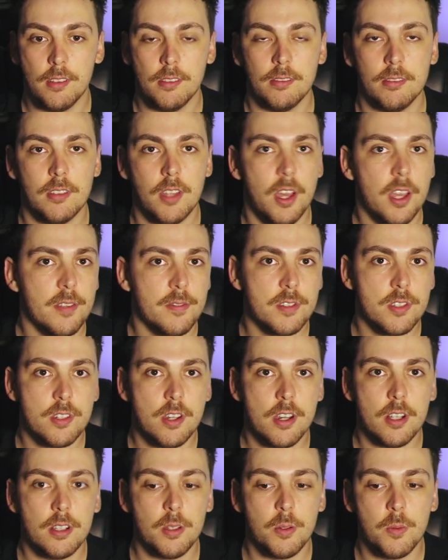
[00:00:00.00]

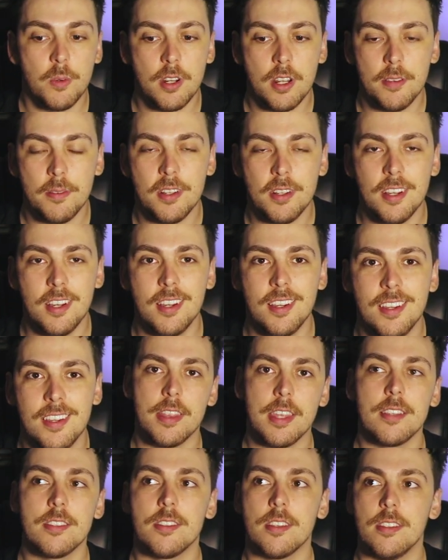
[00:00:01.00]
lifestyle or whatever.
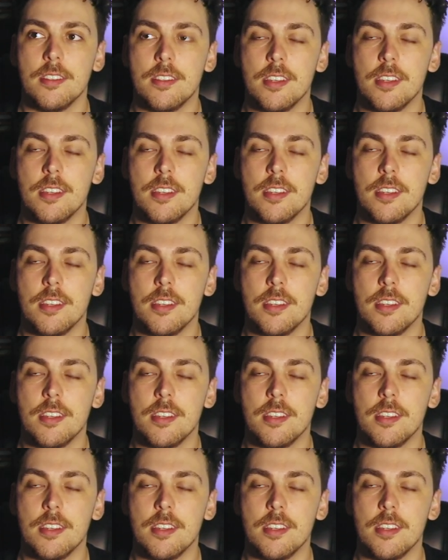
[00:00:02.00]
Things are